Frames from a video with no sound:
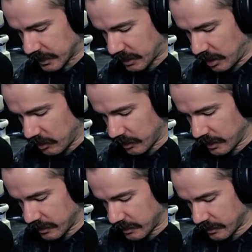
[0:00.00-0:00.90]
code,
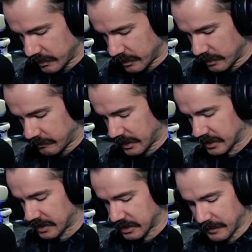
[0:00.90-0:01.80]
because
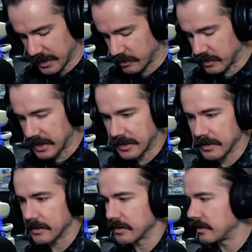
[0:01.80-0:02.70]
it is my
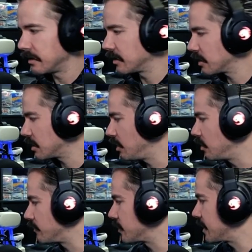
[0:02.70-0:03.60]
unique code for the